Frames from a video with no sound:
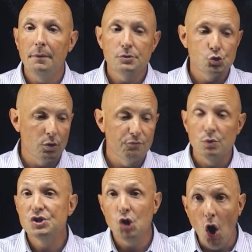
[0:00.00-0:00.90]
sort of
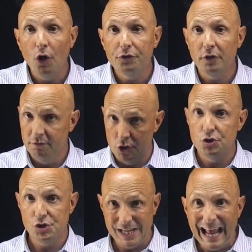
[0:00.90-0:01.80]
result of
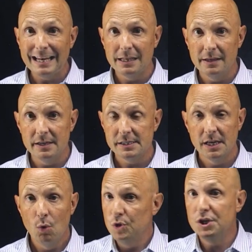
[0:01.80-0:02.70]
understanding this,
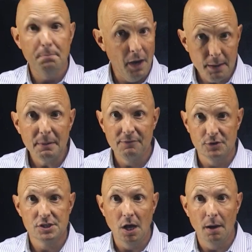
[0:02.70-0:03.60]
which it might be for
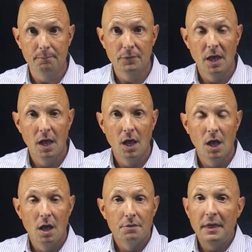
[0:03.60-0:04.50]
some,
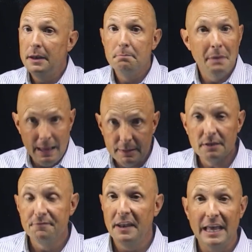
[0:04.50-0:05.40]
then maybe the
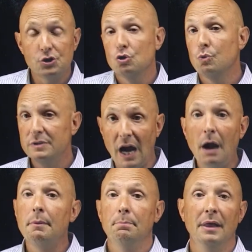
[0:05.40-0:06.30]
financial or
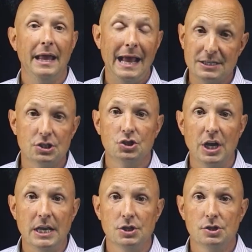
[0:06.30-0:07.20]
retirement plan has to
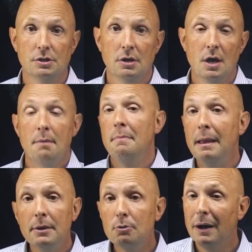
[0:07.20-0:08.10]
change.
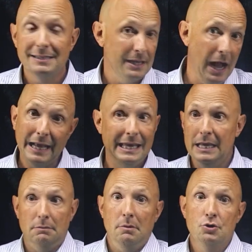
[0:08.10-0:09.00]
Maybe you might say,
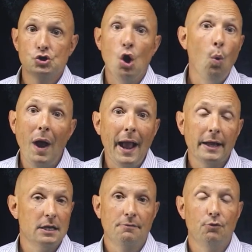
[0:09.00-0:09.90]
there's no way I
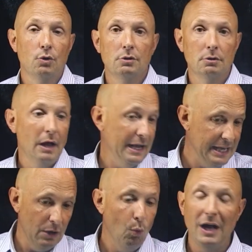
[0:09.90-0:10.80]
can afford to, I
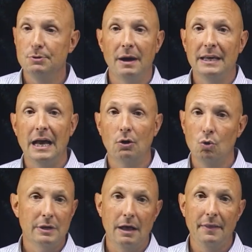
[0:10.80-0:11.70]
can't watch my account
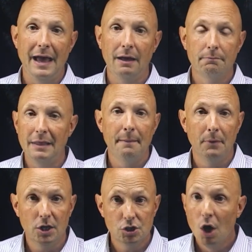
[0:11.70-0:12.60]
go down that
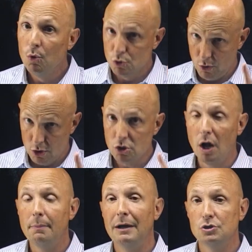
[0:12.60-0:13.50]
much, which we're going to talk about